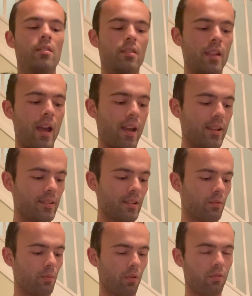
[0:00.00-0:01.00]
Yeah, here's
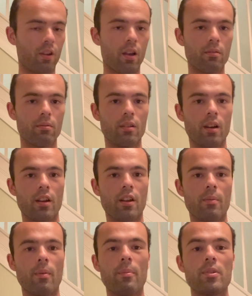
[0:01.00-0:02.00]
little Oslo. I know
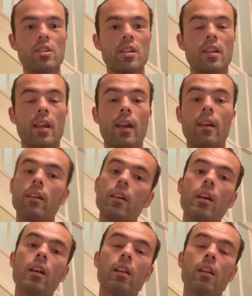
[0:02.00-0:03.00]
Mama G Gear
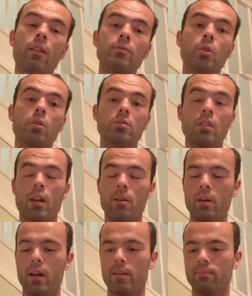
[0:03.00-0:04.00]
loves Oslo.
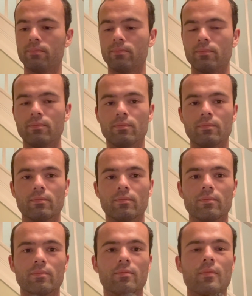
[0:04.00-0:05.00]

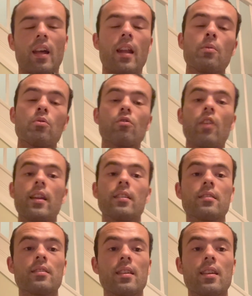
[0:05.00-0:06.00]
And it was great
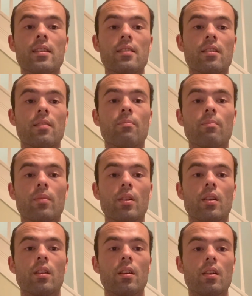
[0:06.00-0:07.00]
to see some
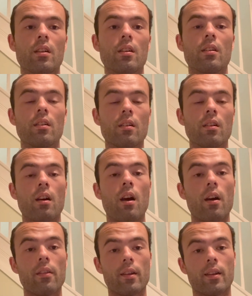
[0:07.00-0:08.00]

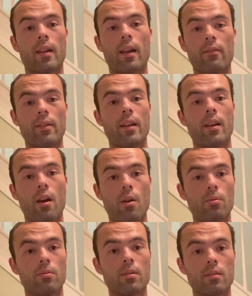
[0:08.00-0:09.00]
other Cavalier
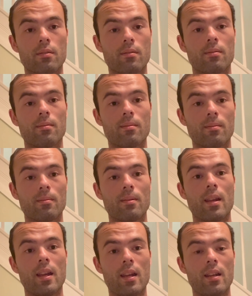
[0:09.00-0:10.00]
owners
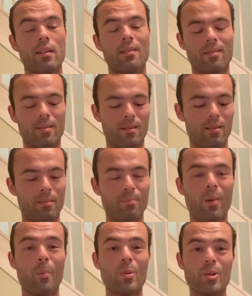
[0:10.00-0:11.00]
in
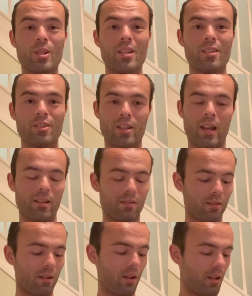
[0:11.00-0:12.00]
Mama G's chat
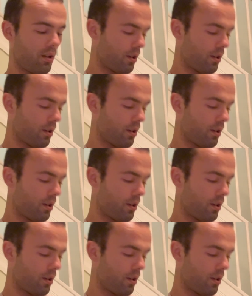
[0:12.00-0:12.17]
tonight.